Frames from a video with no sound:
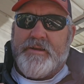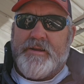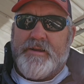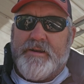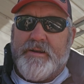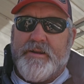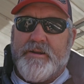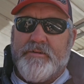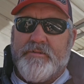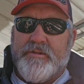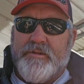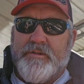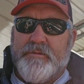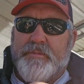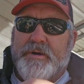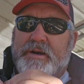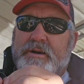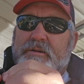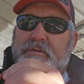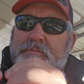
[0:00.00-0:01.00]
I didn't go through the
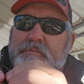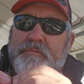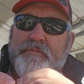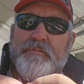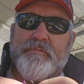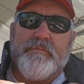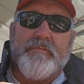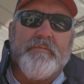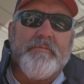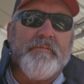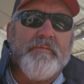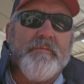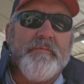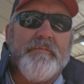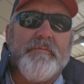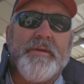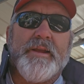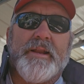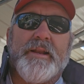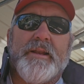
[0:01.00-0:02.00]
bottom,
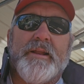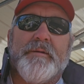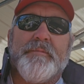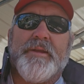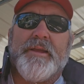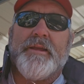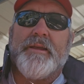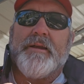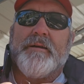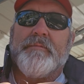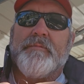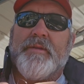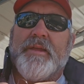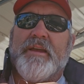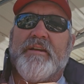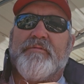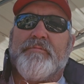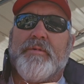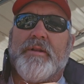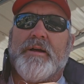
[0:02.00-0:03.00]
big dummy, I'm
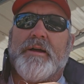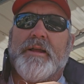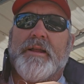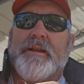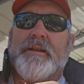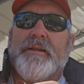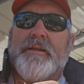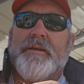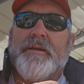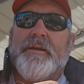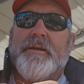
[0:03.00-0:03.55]
half blind.